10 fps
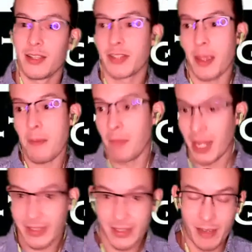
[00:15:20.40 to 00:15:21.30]
a
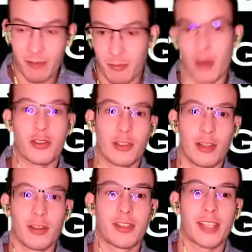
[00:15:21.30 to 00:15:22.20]
mix of martial
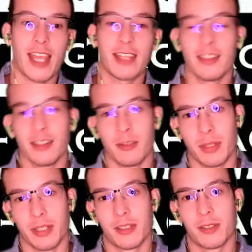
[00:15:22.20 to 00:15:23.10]
arts at the
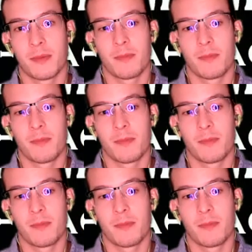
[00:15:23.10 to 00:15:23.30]
Olympics: